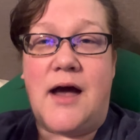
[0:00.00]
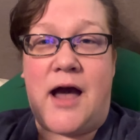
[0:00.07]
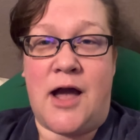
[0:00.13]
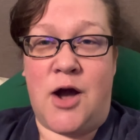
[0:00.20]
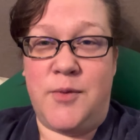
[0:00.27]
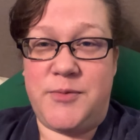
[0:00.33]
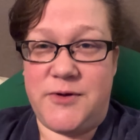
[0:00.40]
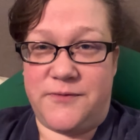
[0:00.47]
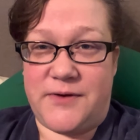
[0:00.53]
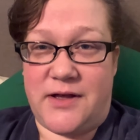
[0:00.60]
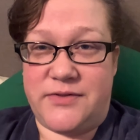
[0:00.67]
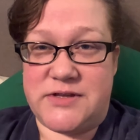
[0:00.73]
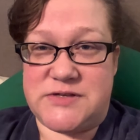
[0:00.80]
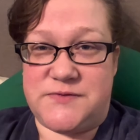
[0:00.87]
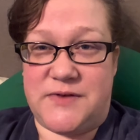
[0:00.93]
I hope you
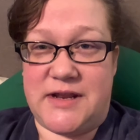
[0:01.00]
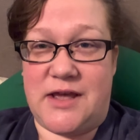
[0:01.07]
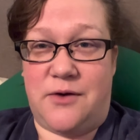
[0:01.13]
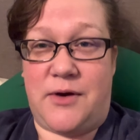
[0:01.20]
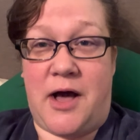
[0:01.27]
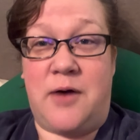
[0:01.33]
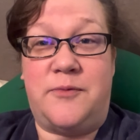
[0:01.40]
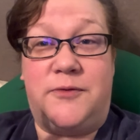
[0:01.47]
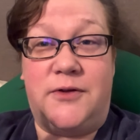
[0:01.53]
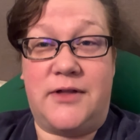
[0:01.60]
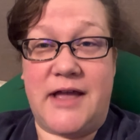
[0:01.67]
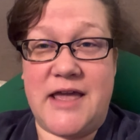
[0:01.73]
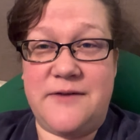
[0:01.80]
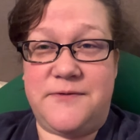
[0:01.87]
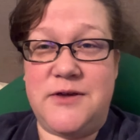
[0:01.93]
found this video
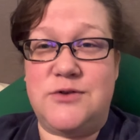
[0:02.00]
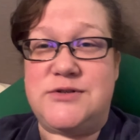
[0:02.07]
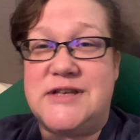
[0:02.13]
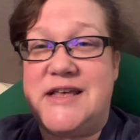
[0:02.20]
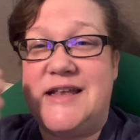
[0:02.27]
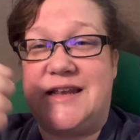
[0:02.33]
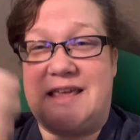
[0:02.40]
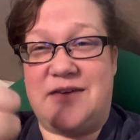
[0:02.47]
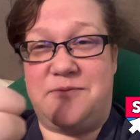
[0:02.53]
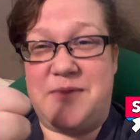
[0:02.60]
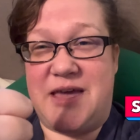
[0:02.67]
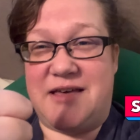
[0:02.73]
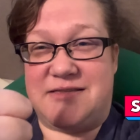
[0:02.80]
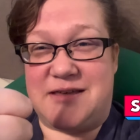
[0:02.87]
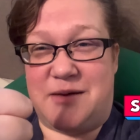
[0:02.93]
helpful. If you did, give
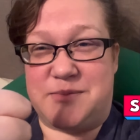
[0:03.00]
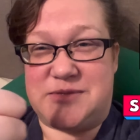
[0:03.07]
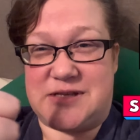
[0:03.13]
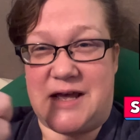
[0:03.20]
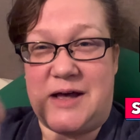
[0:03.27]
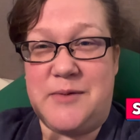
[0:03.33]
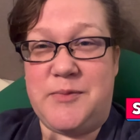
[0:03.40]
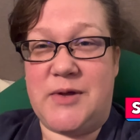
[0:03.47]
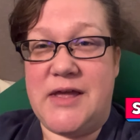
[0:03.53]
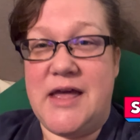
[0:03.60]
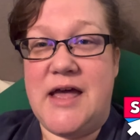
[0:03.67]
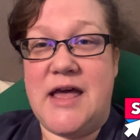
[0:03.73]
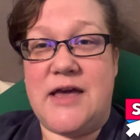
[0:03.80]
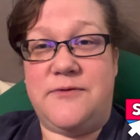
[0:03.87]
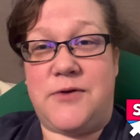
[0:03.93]
me a thumbs up.
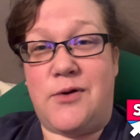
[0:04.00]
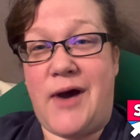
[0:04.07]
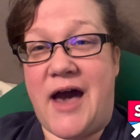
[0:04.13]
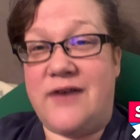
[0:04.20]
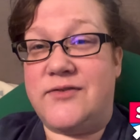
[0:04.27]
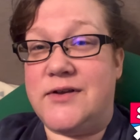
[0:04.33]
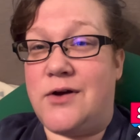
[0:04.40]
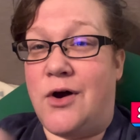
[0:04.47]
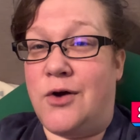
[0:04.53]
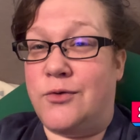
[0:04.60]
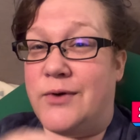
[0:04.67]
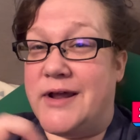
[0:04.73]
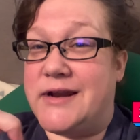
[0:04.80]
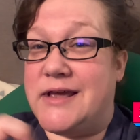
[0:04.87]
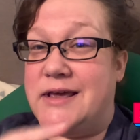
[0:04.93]
If you haven't
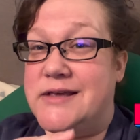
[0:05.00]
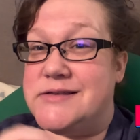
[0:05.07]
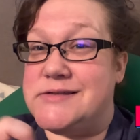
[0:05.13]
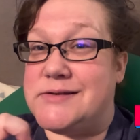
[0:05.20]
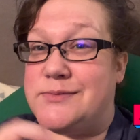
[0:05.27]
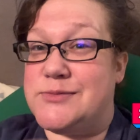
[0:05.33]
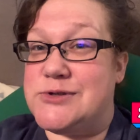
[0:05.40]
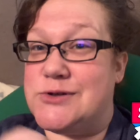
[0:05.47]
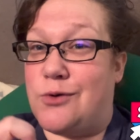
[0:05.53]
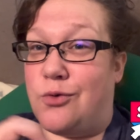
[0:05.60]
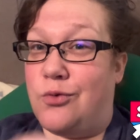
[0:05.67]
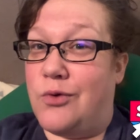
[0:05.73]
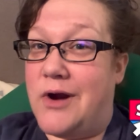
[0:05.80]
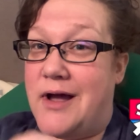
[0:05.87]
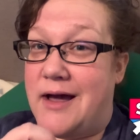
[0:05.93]
already,
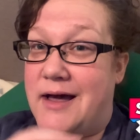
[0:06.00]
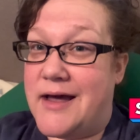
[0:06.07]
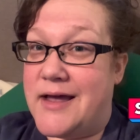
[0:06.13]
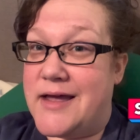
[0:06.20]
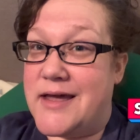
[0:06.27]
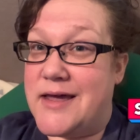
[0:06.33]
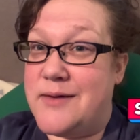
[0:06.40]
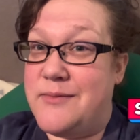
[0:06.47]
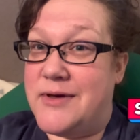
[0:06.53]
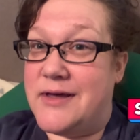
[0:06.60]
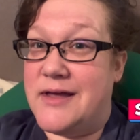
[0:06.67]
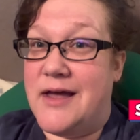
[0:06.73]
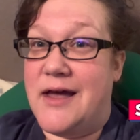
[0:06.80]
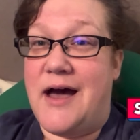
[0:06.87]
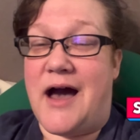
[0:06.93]
subscribe.
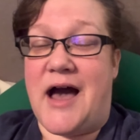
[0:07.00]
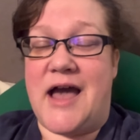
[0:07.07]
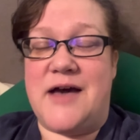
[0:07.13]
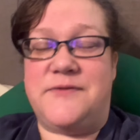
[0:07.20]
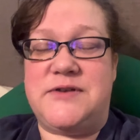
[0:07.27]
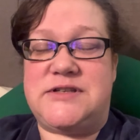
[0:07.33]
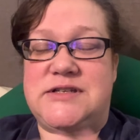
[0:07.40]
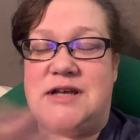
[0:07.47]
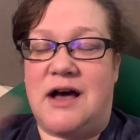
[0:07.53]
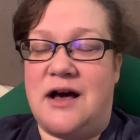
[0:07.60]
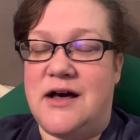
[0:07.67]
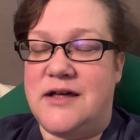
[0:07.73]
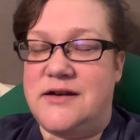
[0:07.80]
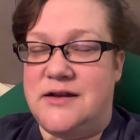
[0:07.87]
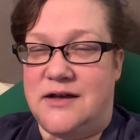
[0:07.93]
I have a
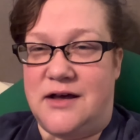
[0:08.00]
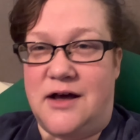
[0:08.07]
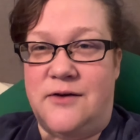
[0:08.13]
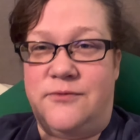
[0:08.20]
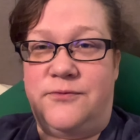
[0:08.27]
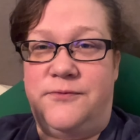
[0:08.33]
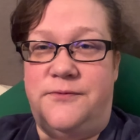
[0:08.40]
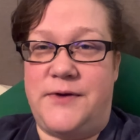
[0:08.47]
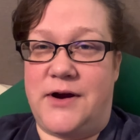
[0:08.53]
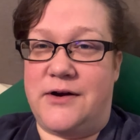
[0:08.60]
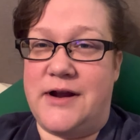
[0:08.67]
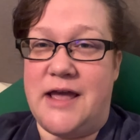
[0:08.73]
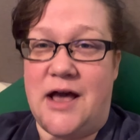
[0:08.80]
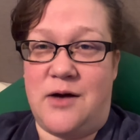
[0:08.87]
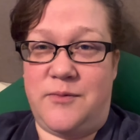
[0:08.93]
ton of
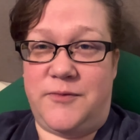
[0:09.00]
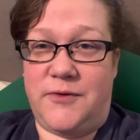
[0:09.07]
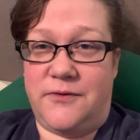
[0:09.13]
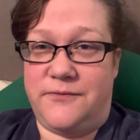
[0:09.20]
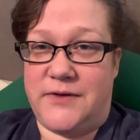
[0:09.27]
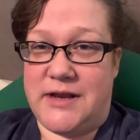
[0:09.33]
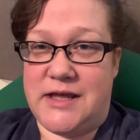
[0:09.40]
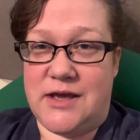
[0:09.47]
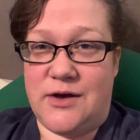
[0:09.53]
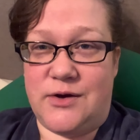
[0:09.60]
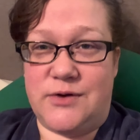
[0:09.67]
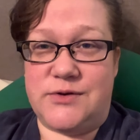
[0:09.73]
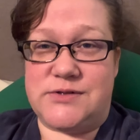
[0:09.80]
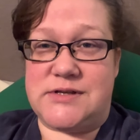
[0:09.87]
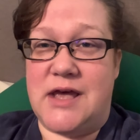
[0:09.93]
very helpful
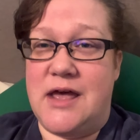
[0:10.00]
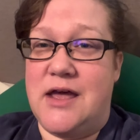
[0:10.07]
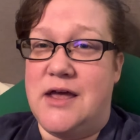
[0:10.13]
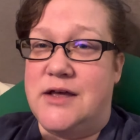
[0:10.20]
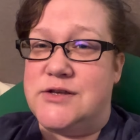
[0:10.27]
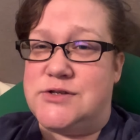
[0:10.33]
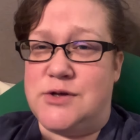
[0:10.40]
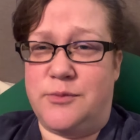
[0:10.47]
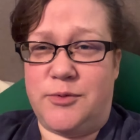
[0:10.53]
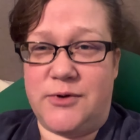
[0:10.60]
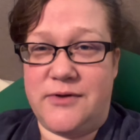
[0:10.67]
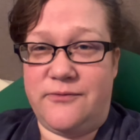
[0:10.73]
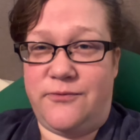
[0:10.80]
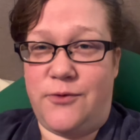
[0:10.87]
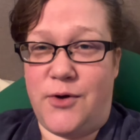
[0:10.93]
videos, super
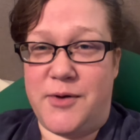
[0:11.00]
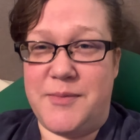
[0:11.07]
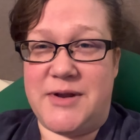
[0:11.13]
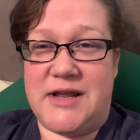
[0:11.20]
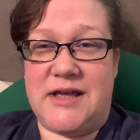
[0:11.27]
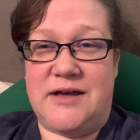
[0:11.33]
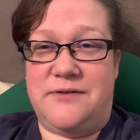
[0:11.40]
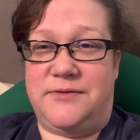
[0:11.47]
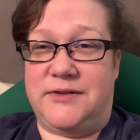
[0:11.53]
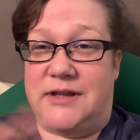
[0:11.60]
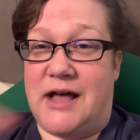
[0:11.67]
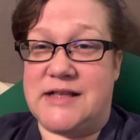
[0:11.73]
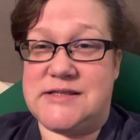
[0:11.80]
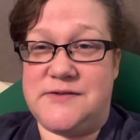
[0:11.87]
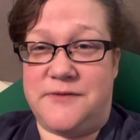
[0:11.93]
informative,
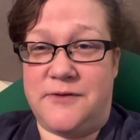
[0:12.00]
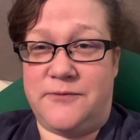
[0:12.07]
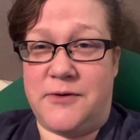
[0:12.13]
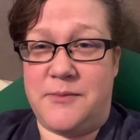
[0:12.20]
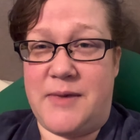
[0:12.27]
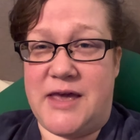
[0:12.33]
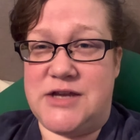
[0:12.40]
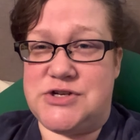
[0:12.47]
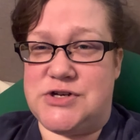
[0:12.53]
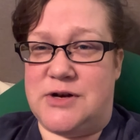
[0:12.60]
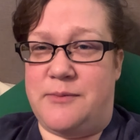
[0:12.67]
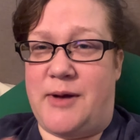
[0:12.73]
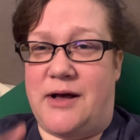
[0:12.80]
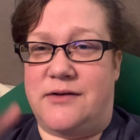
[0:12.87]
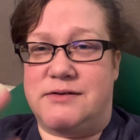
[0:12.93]
lots of information
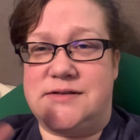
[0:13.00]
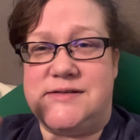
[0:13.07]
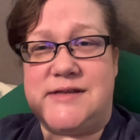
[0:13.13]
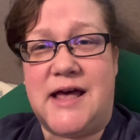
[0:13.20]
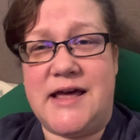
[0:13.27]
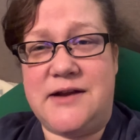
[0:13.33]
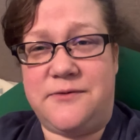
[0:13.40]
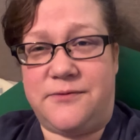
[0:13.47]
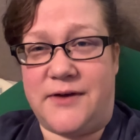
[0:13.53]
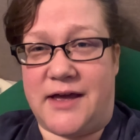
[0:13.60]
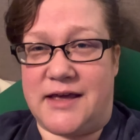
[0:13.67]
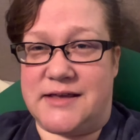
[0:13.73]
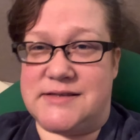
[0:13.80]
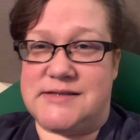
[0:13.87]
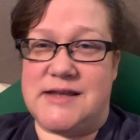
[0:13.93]
about side
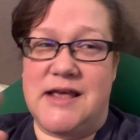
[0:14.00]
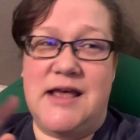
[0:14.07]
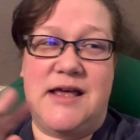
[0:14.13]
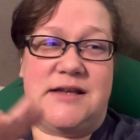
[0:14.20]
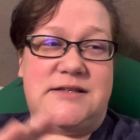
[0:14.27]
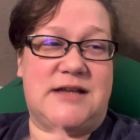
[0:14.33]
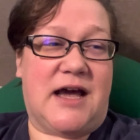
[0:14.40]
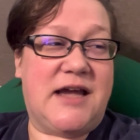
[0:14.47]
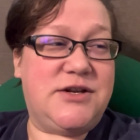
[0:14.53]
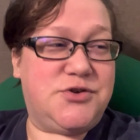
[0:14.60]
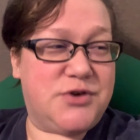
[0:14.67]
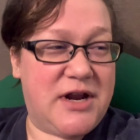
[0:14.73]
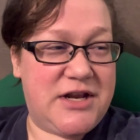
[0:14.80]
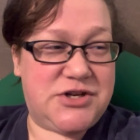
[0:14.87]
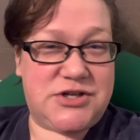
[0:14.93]
effects,
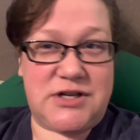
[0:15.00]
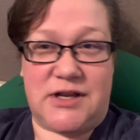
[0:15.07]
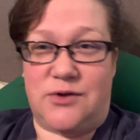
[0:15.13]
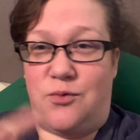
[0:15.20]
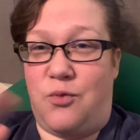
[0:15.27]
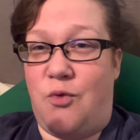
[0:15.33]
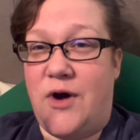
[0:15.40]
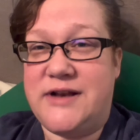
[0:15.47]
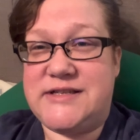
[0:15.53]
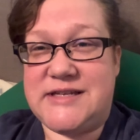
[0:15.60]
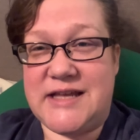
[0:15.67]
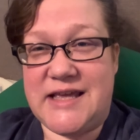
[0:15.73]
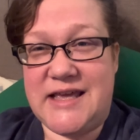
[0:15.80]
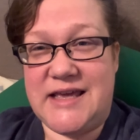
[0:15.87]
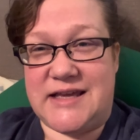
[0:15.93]
titration, what
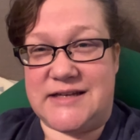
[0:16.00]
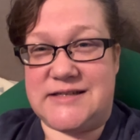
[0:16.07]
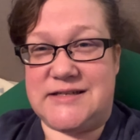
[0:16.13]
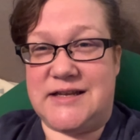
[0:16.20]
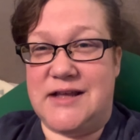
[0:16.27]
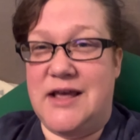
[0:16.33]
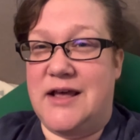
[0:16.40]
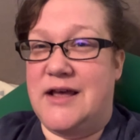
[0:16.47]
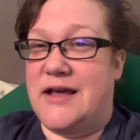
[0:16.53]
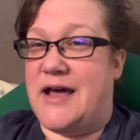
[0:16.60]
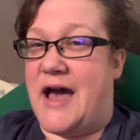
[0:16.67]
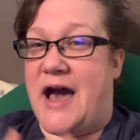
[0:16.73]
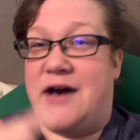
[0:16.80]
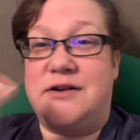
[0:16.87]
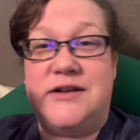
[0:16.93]
to eat,
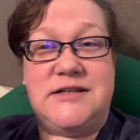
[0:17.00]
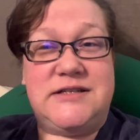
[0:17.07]
how to